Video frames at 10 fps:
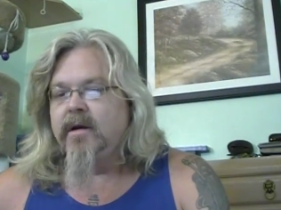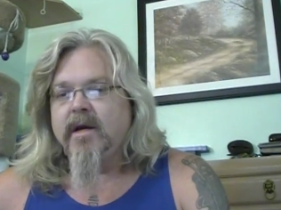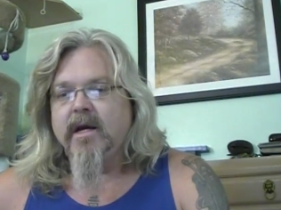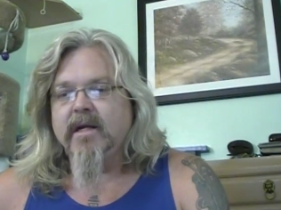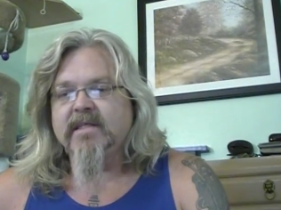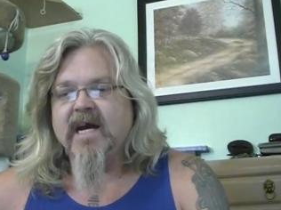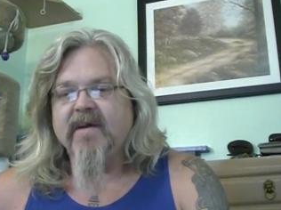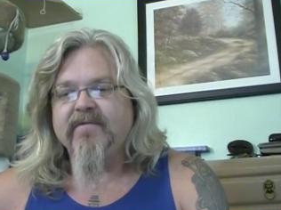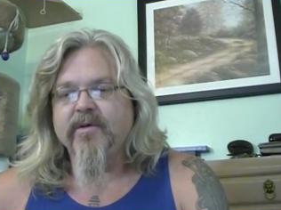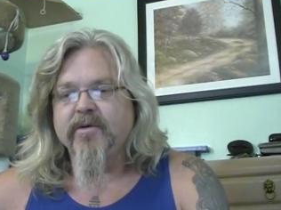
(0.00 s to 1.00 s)
And
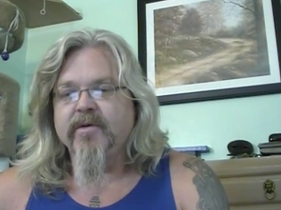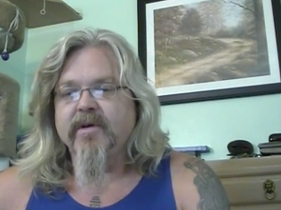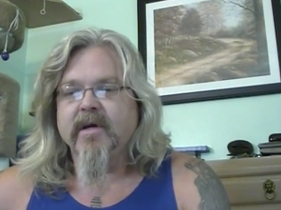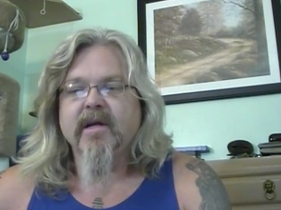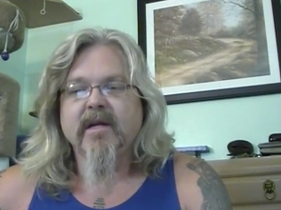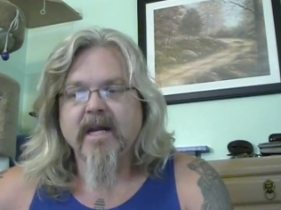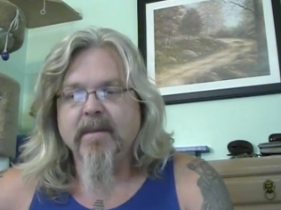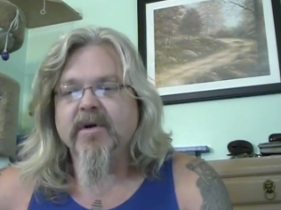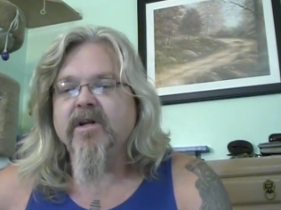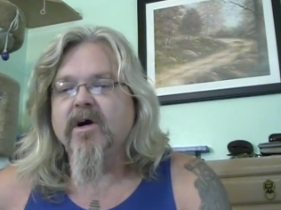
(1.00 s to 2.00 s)
Typhoon
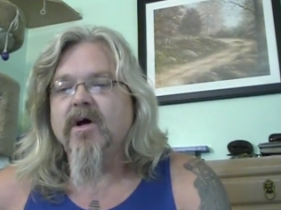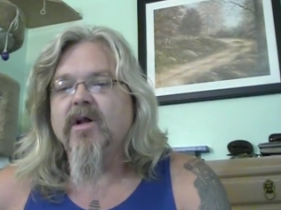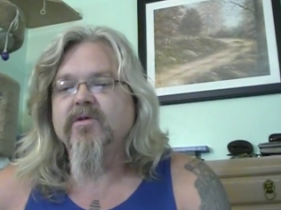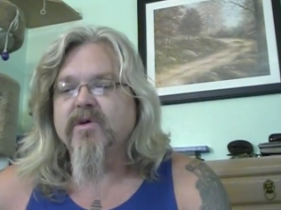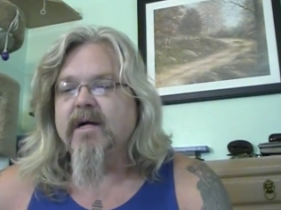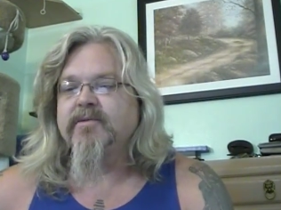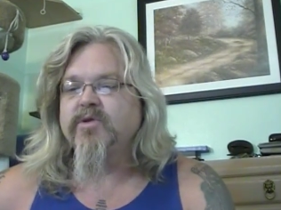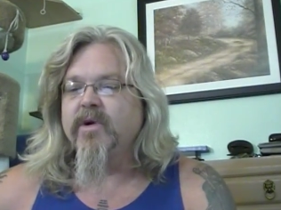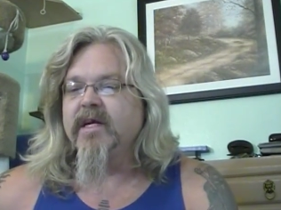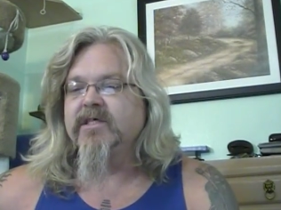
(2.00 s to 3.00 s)
Nanmadol drops
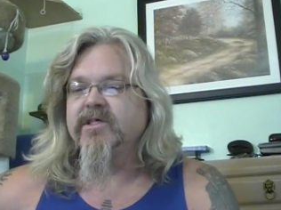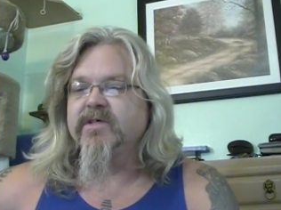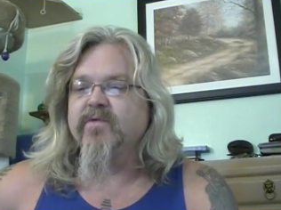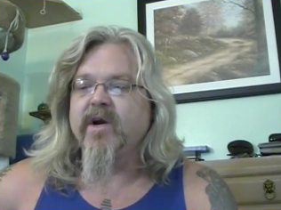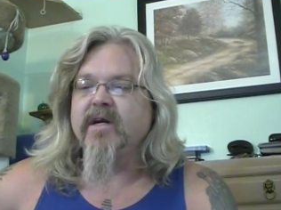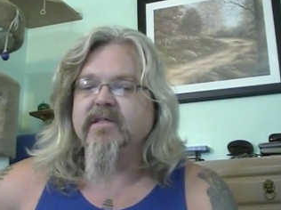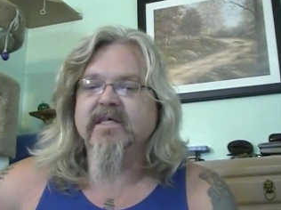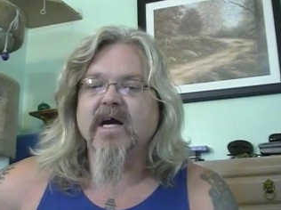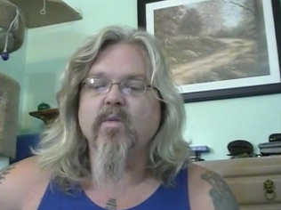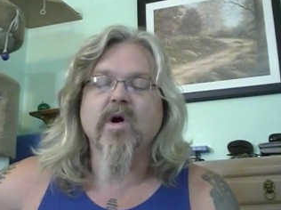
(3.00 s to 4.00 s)
20 inches of rain on
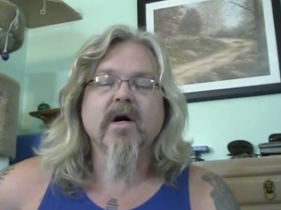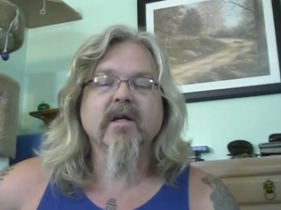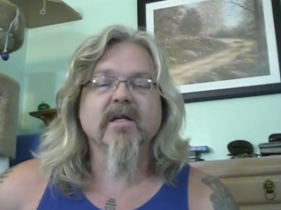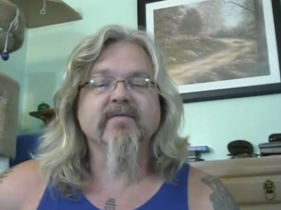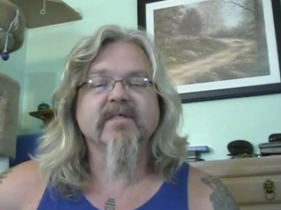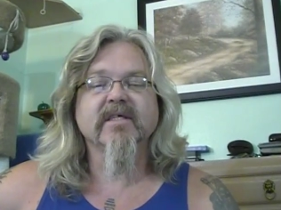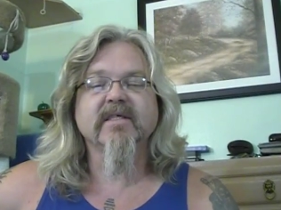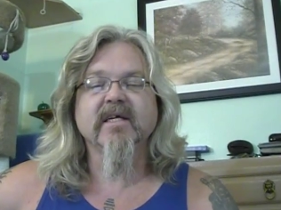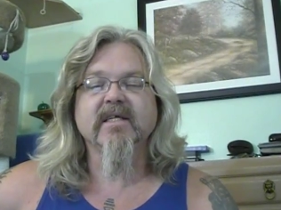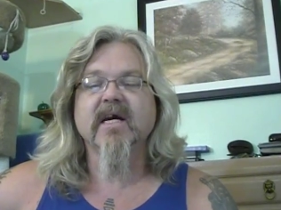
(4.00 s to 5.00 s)
Taiwan, leaves
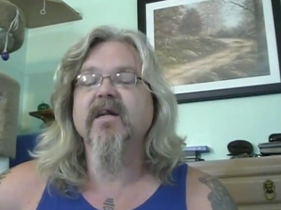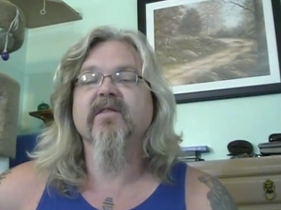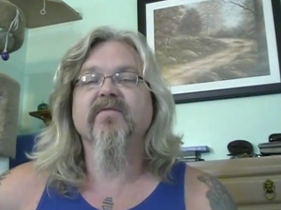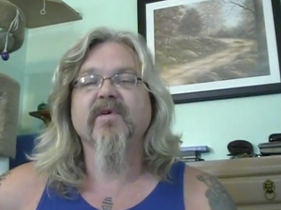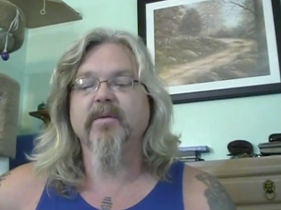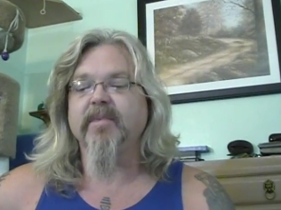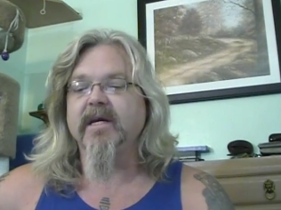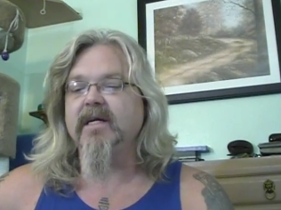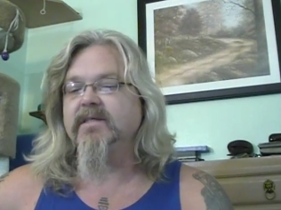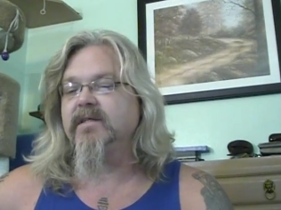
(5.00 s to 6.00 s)
16 dead in the
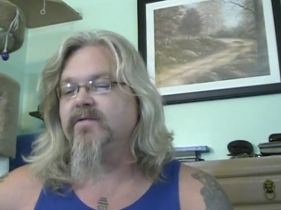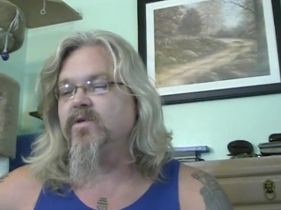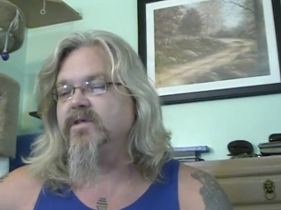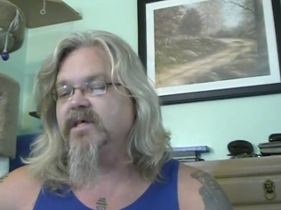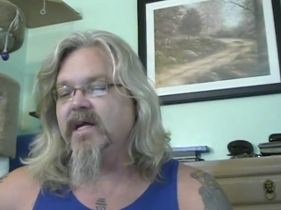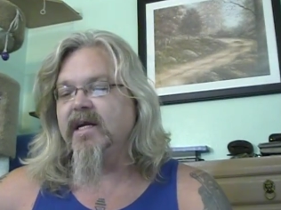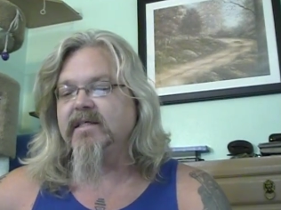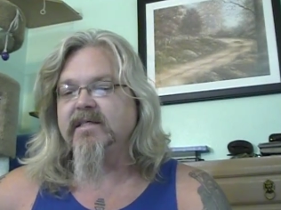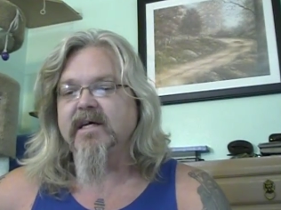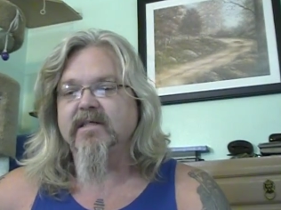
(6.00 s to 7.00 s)
Philippines, and of course, like I
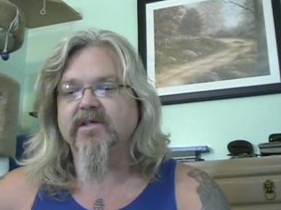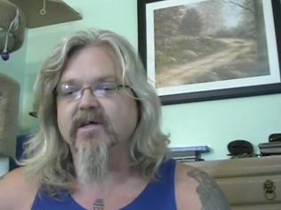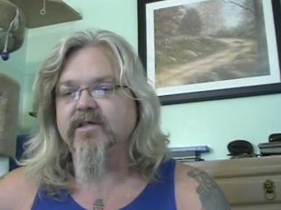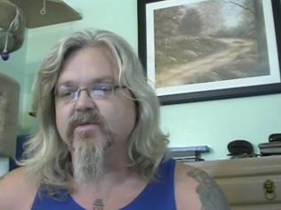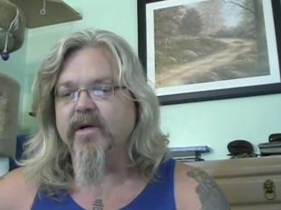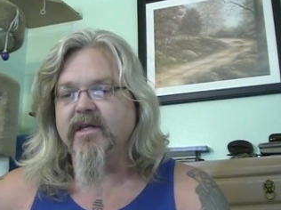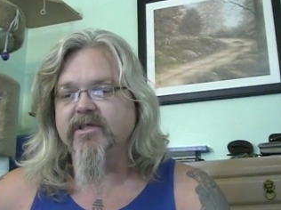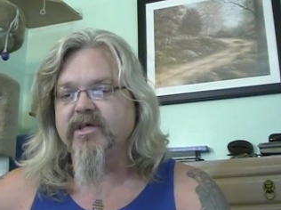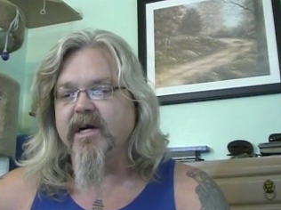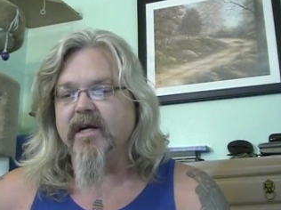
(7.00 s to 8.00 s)
said, it's on its way to
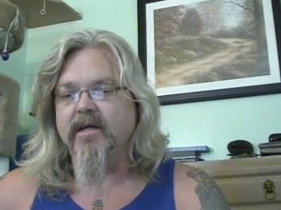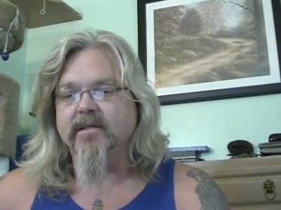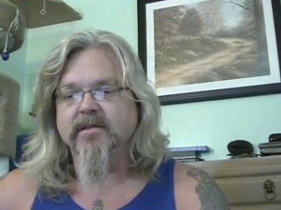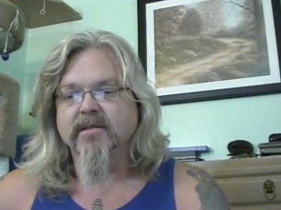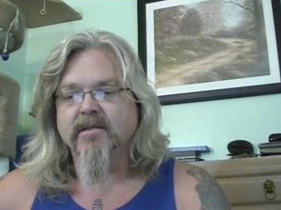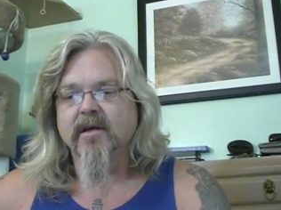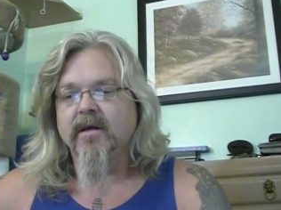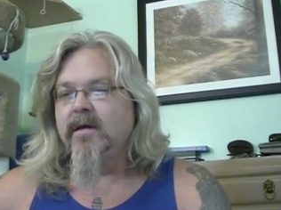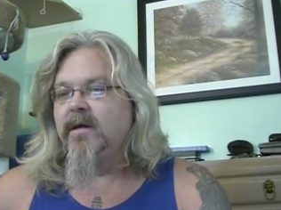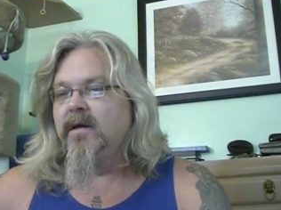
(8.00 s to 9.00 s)
China.
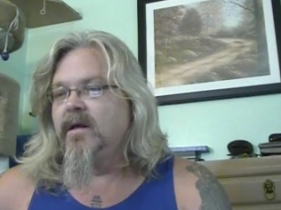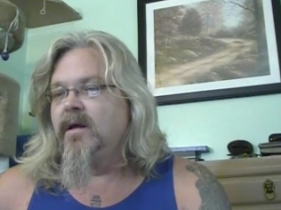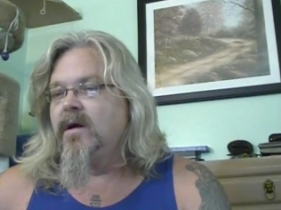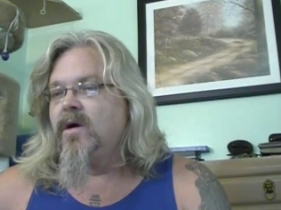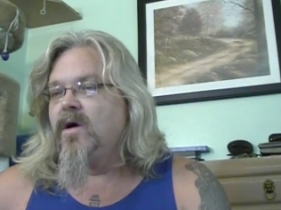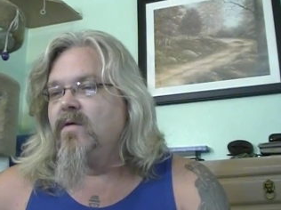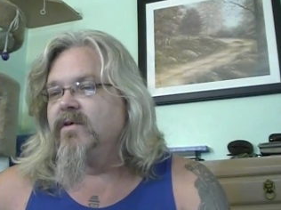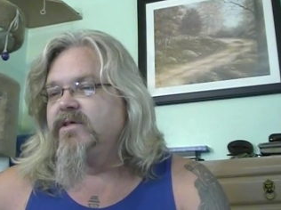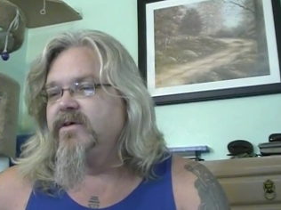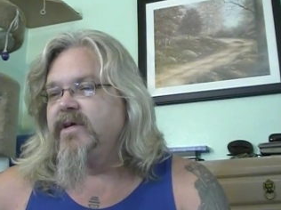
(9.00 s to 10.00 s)

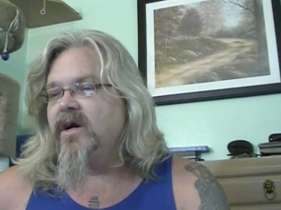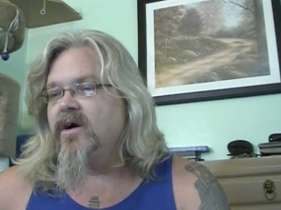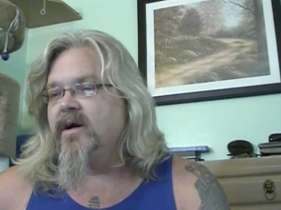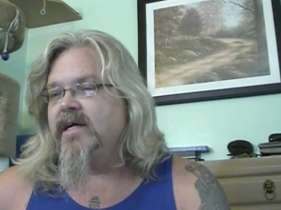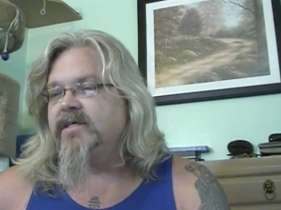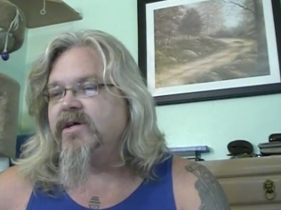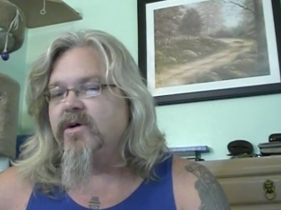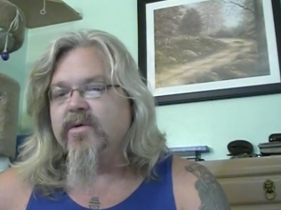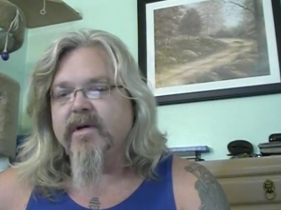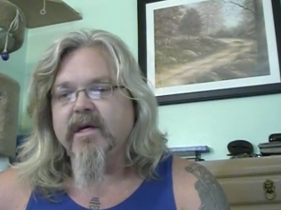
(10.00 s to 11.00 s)
Over to the
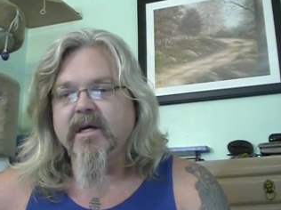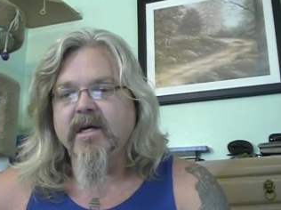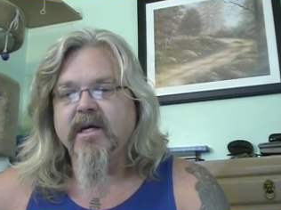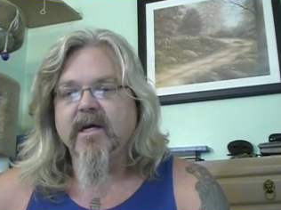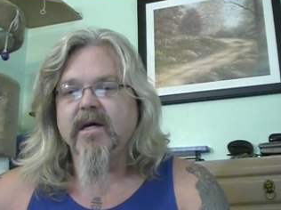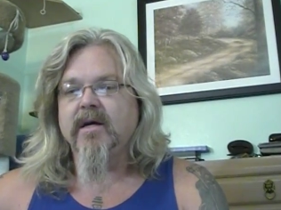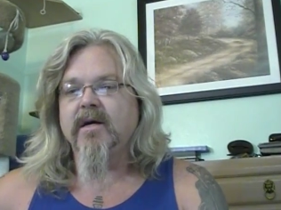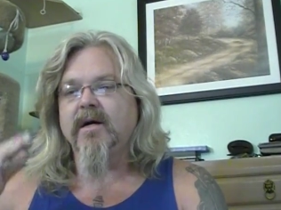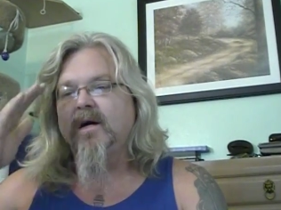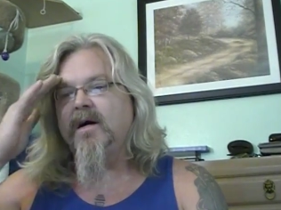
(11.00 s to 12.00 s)
RSOE,
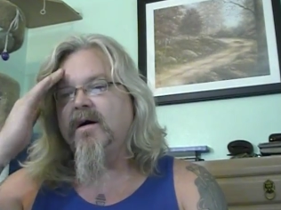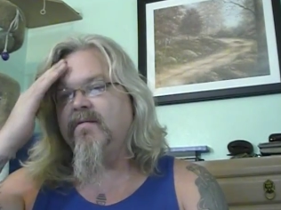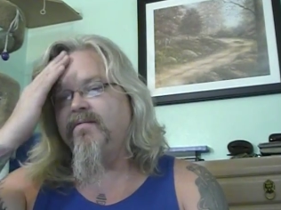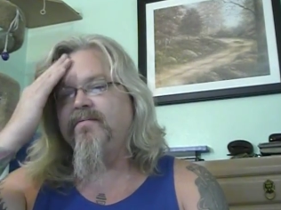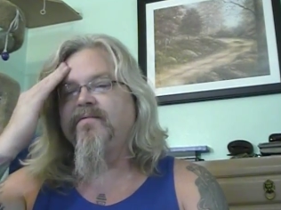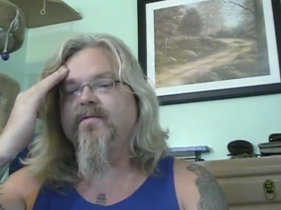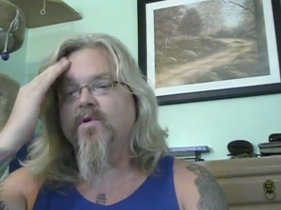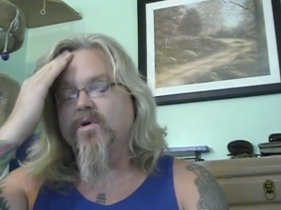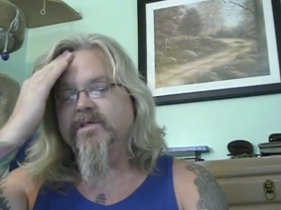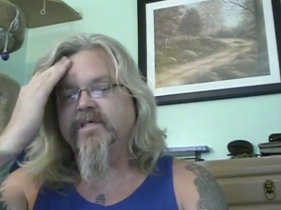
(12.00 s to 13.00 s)
uh, of
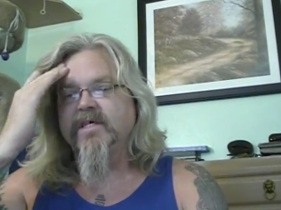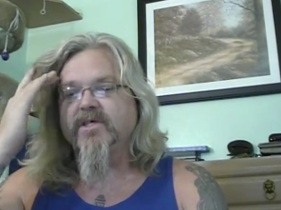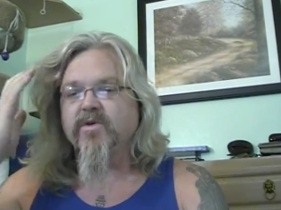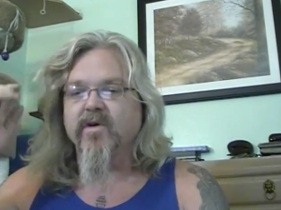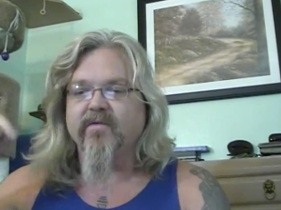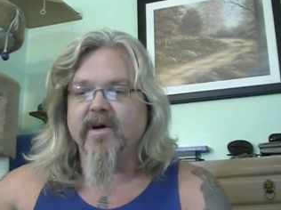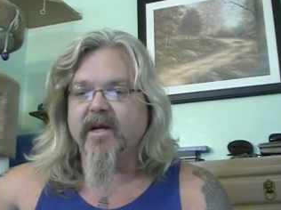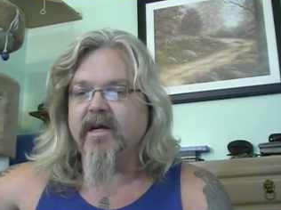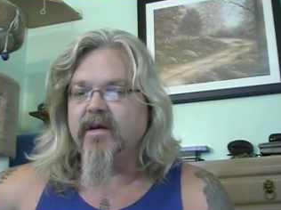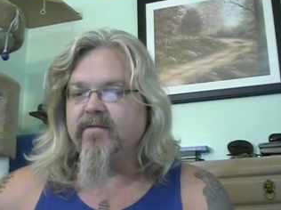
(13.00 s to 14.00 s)
course, the historic
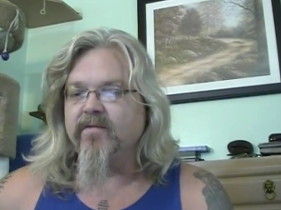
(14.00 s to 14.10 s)
flooding in